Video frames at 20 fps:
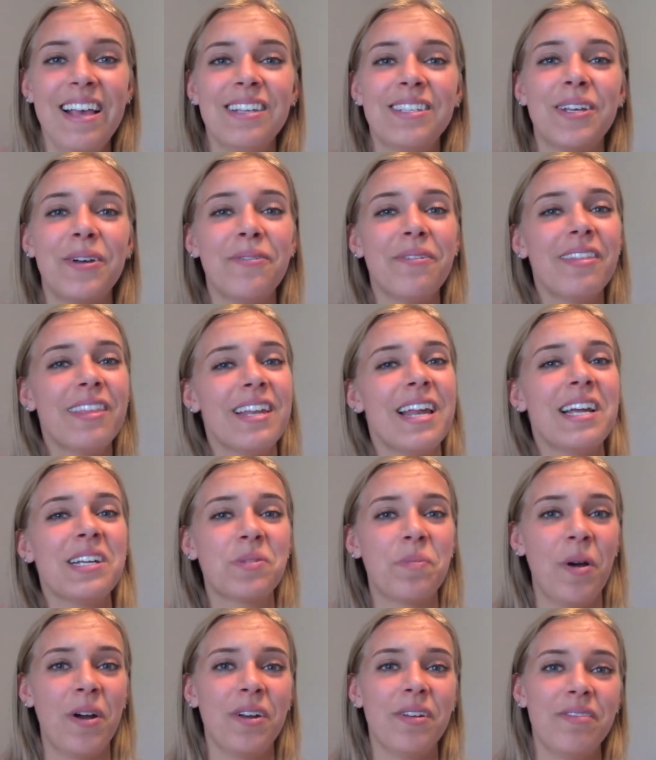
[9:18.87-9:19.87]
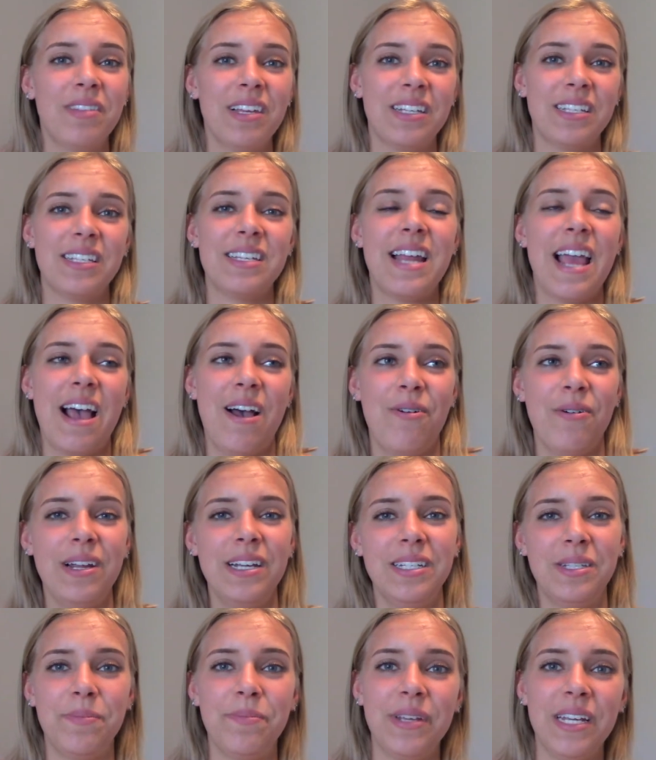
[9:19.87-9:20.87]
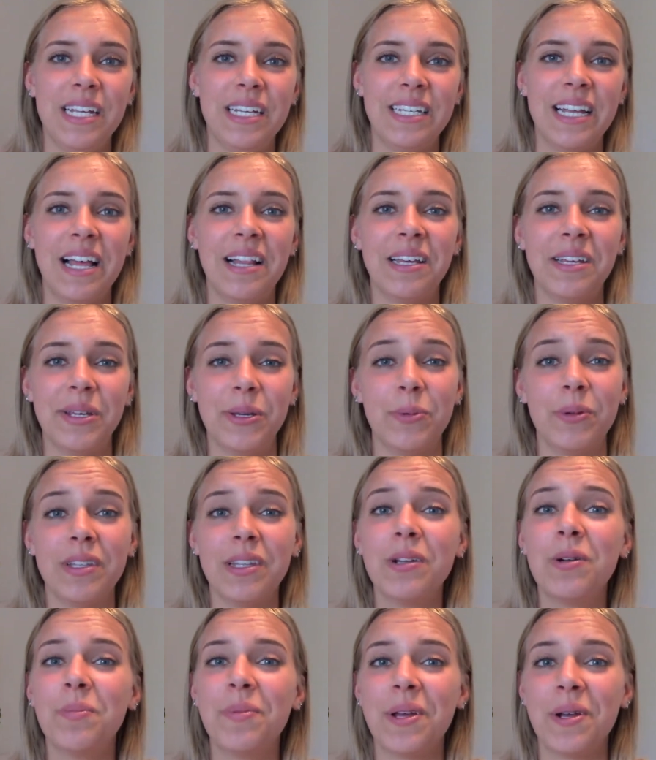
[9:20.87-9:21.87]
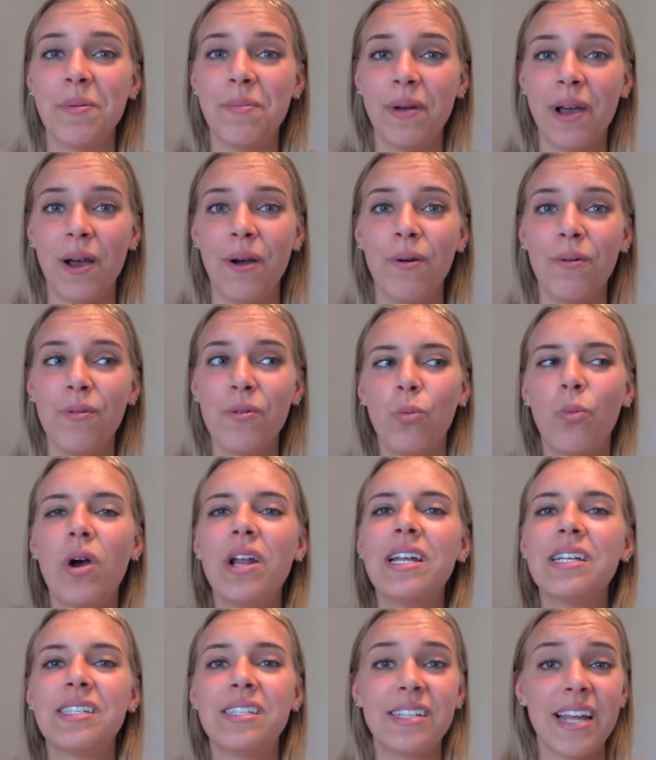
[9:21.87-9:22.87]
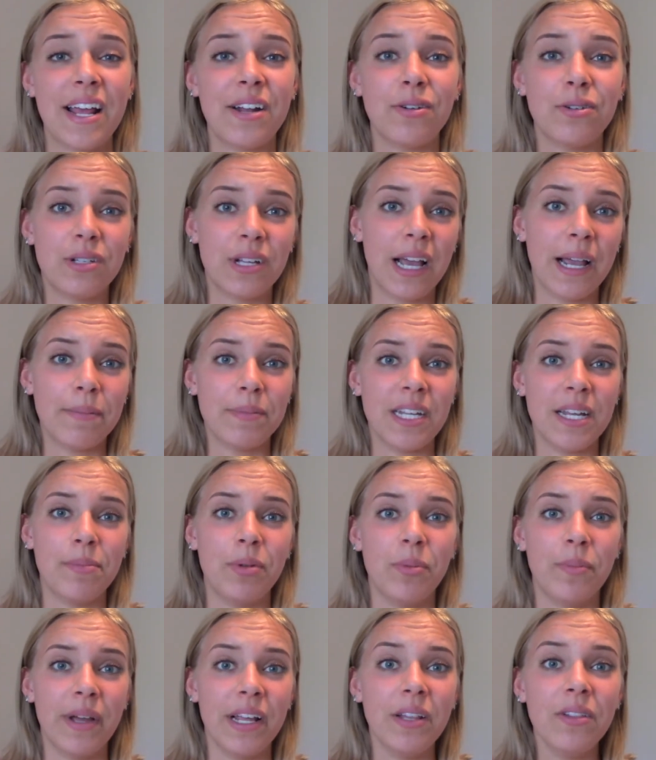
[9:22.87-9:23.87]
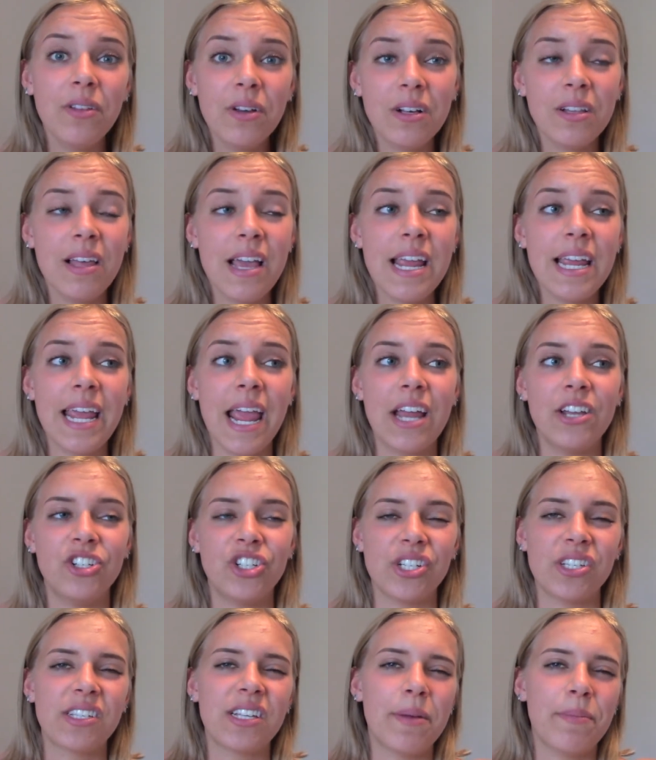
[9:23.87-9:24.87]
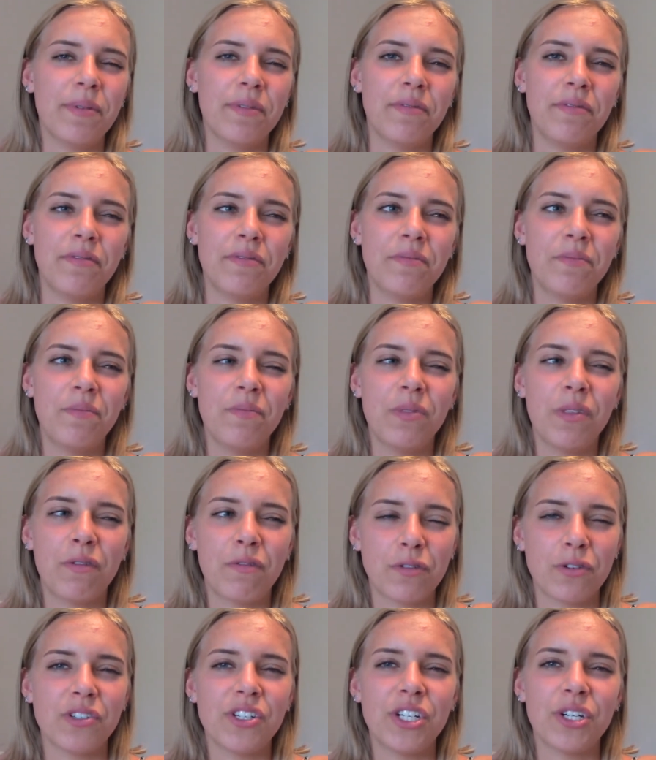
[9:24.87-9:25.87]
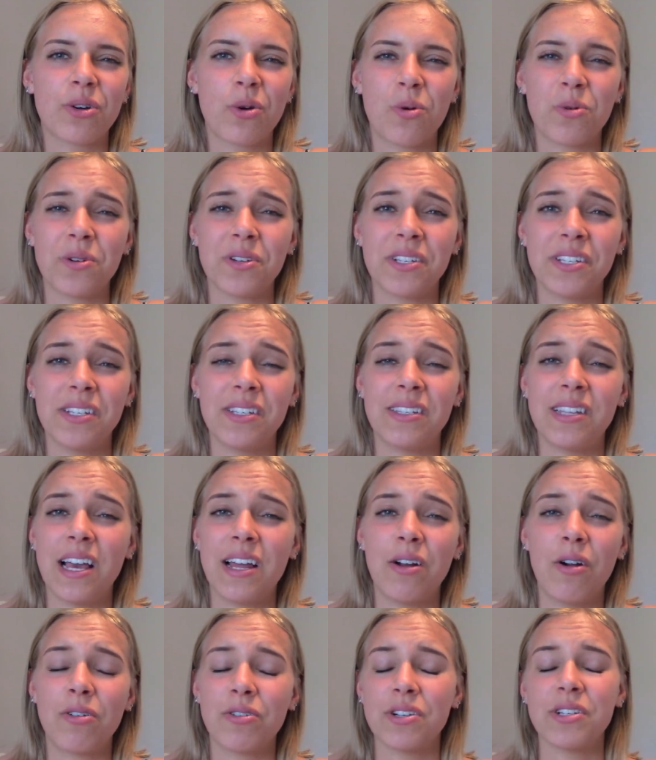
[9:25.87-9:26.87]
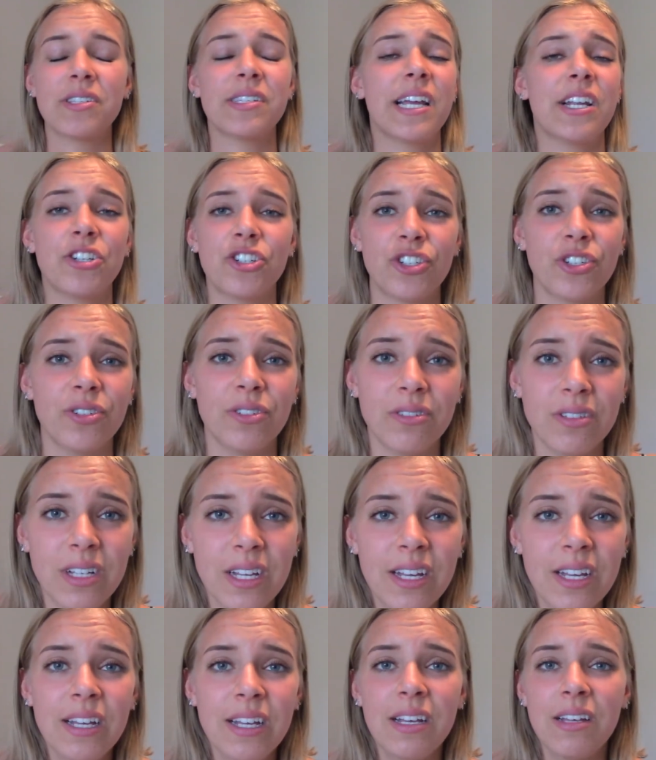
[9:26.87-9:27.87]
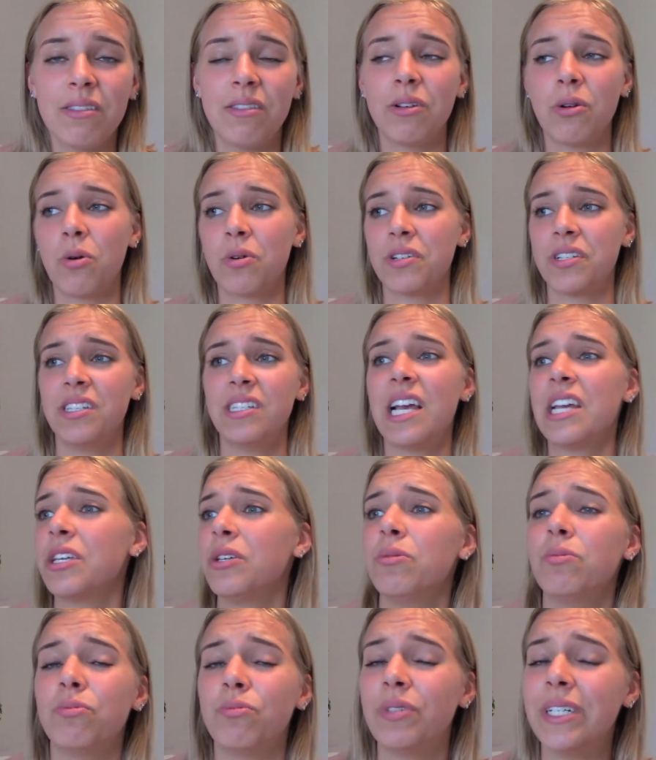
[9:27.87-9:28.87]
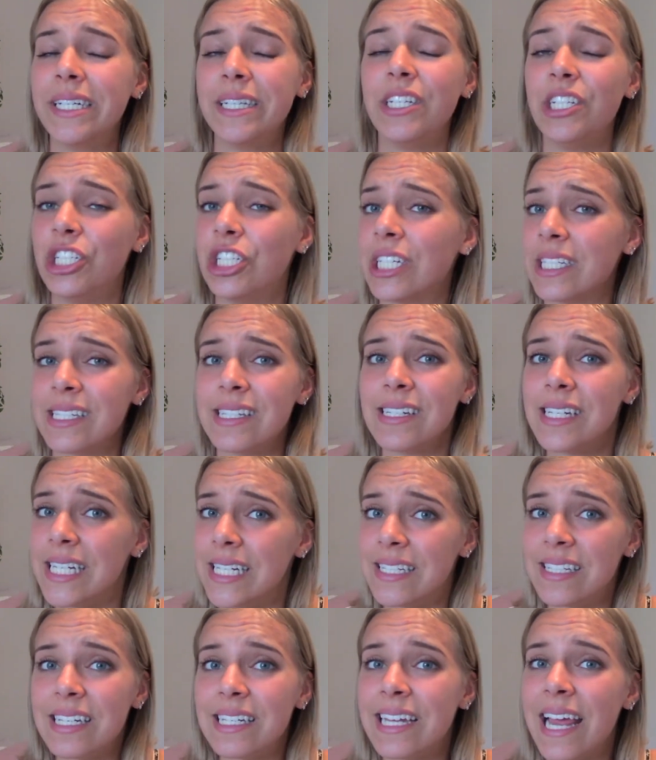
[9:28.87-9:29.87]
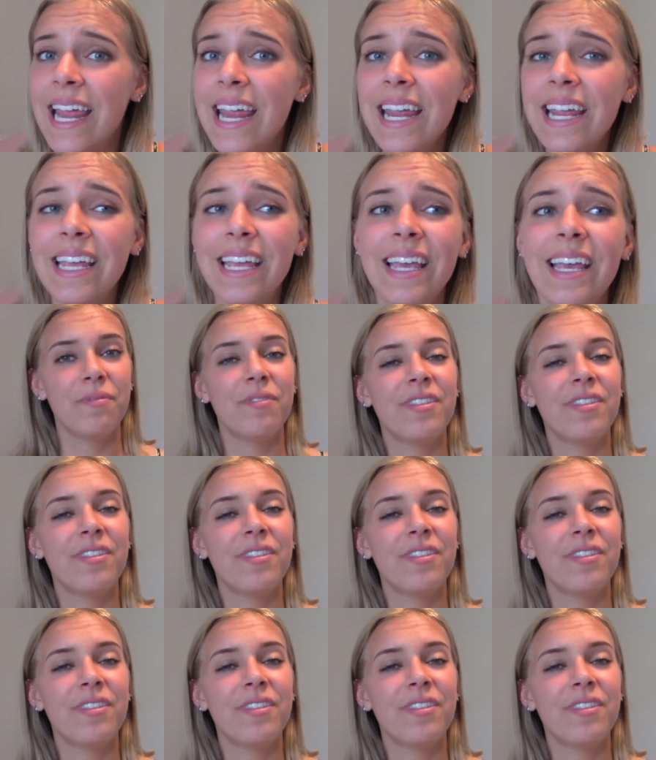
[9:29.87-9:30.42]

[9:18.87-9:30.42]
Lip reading: So the next part of this now is me telling you a little bit about what a standard timetable might look like and just some of the first year courses that are essential the courses that you really just need to take.